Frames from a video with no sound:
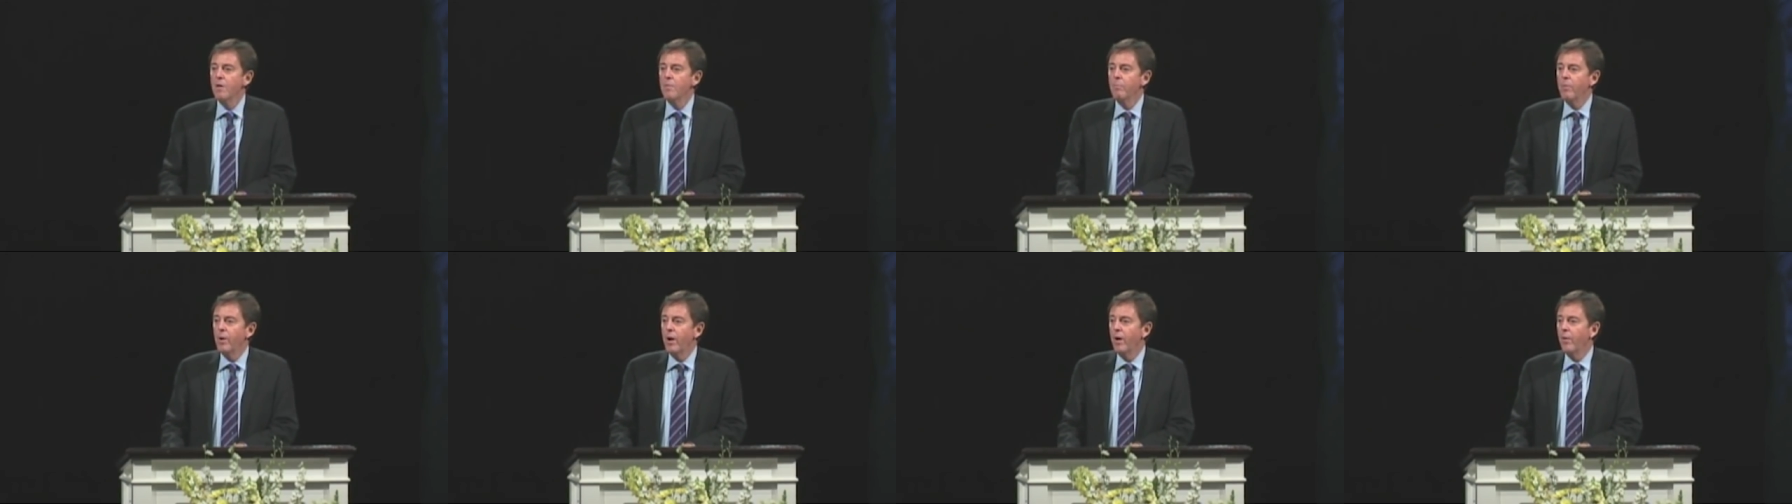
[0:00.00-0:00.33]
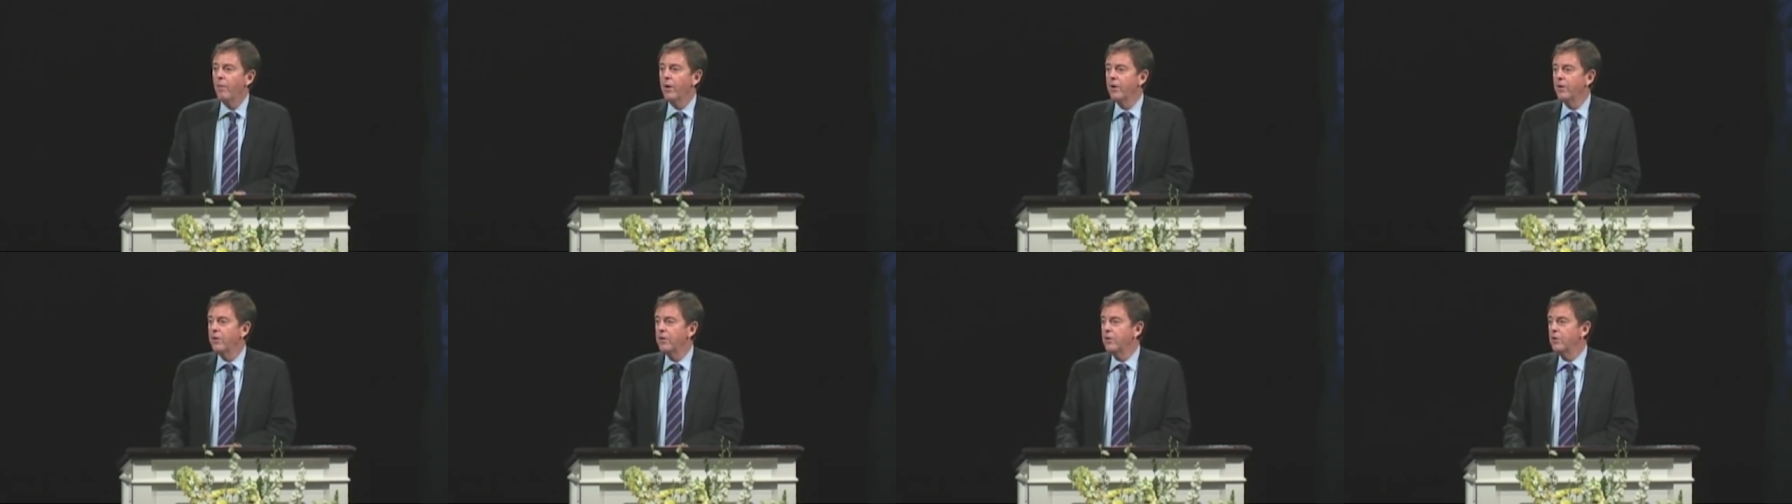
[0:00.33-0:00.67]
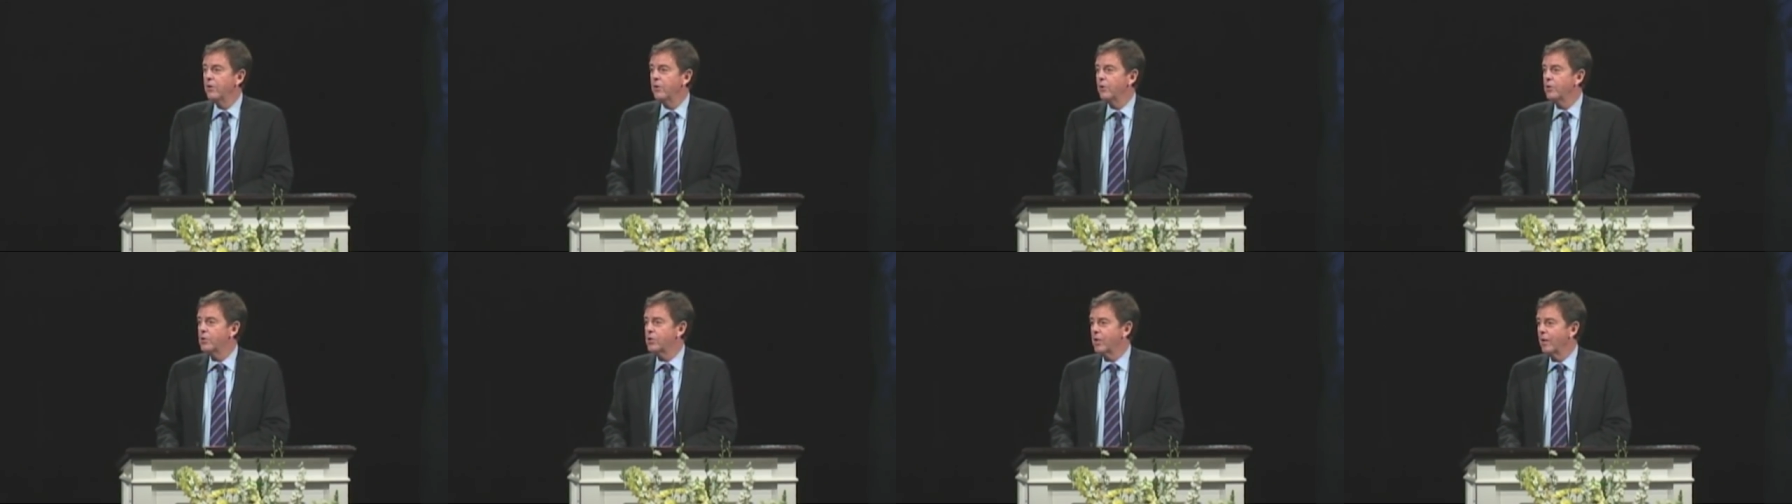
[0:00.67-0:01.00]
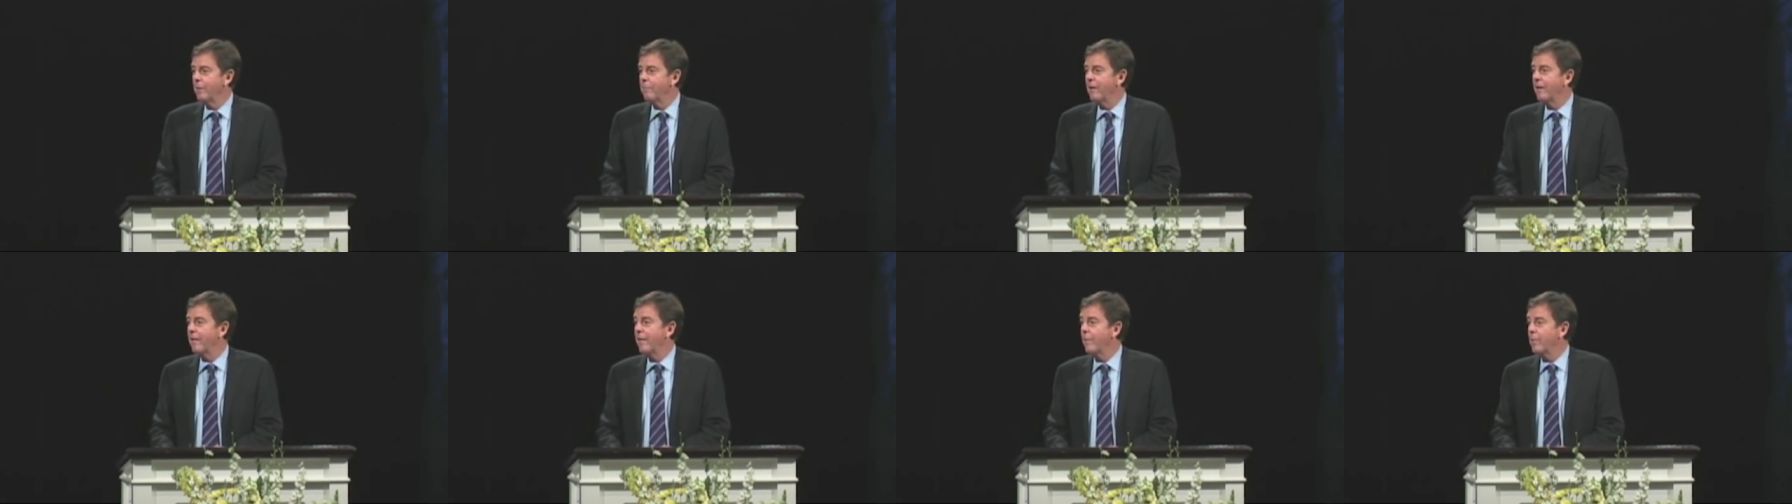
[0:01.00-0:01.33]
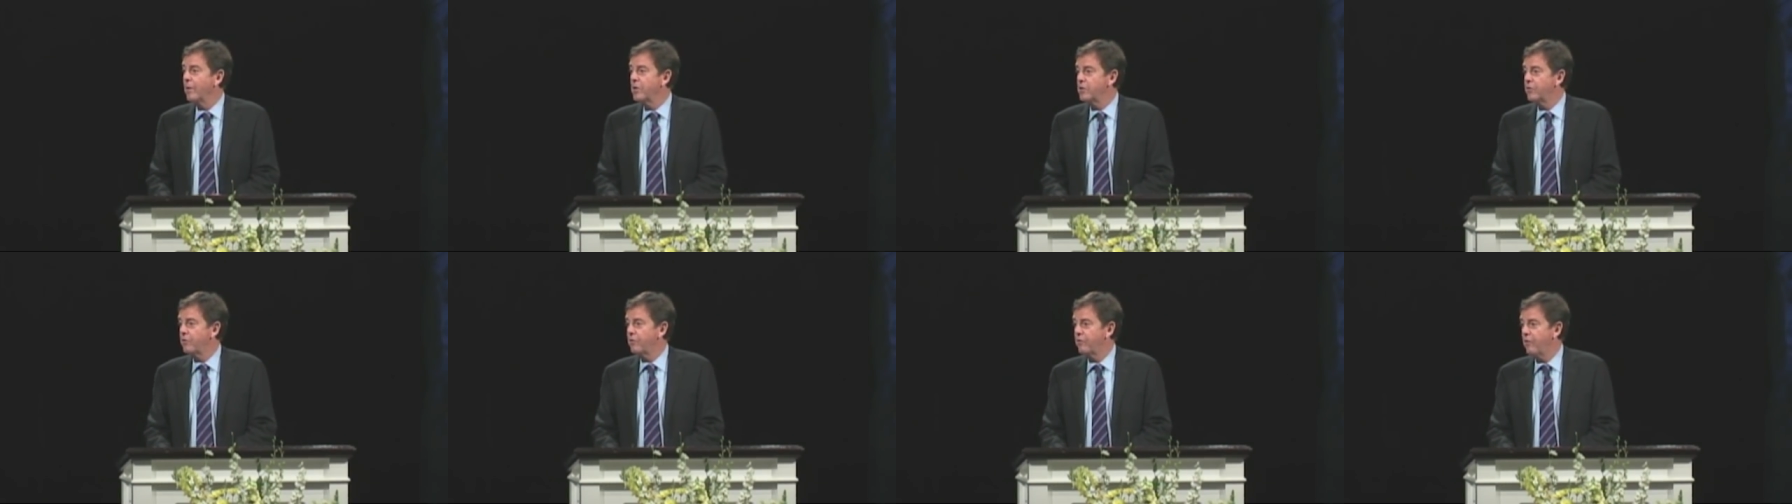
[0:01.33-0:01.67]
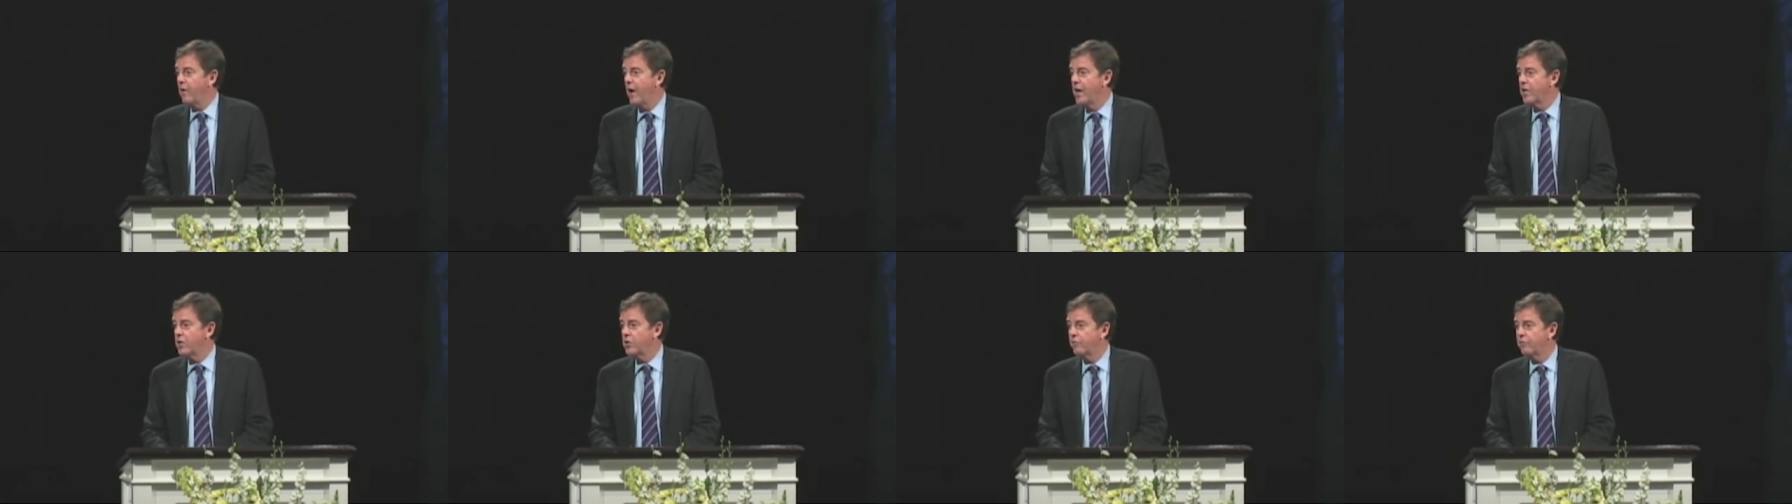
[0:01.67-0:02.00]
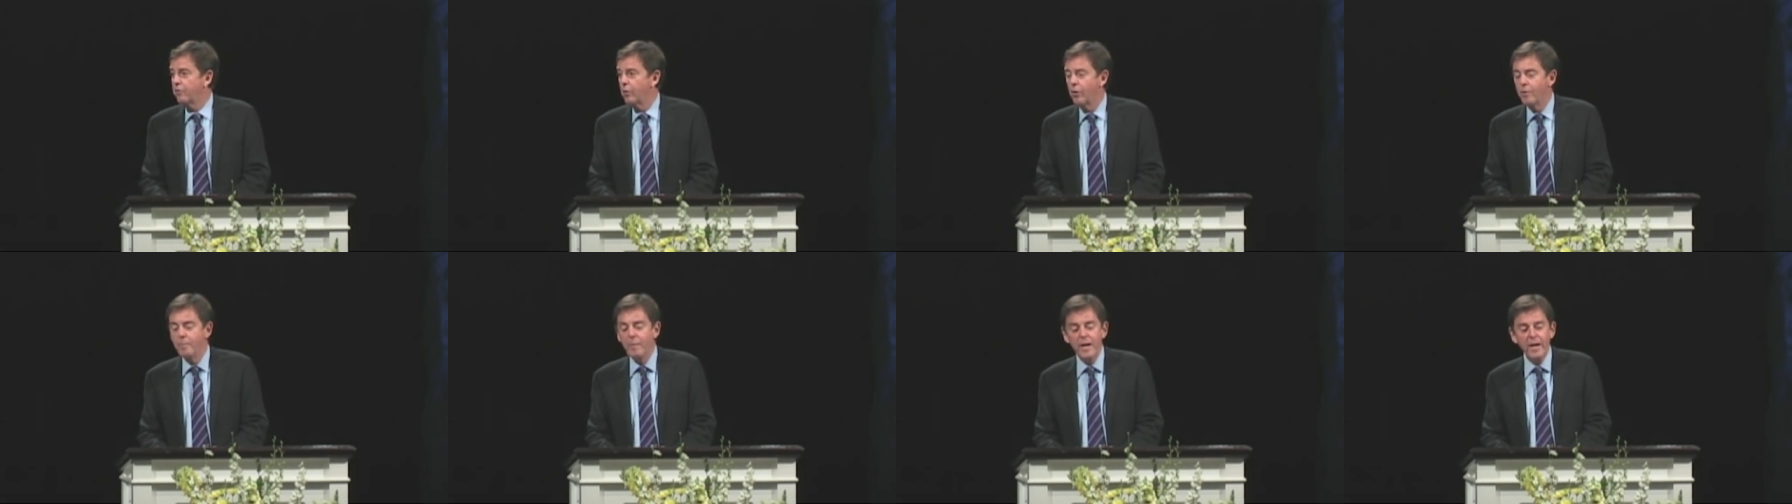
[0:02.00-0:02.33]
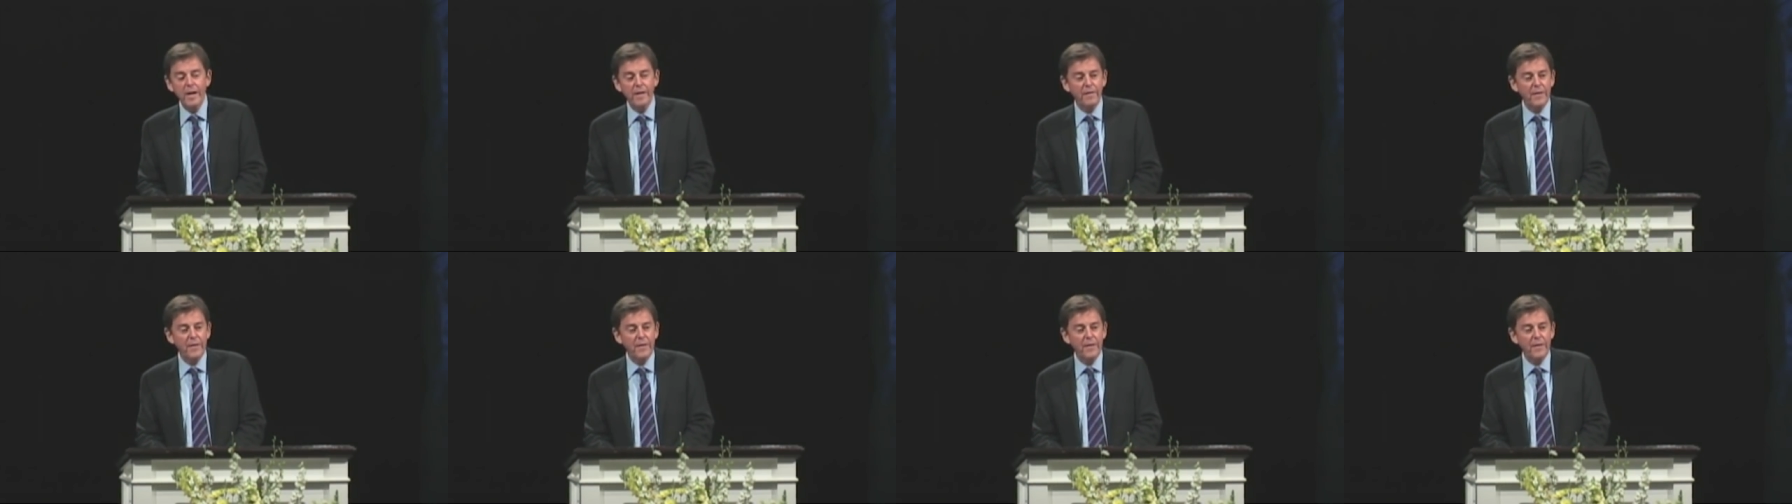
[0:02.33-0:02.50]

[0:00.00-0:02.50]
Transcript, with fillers: But I wanted to do something that was fresh for me,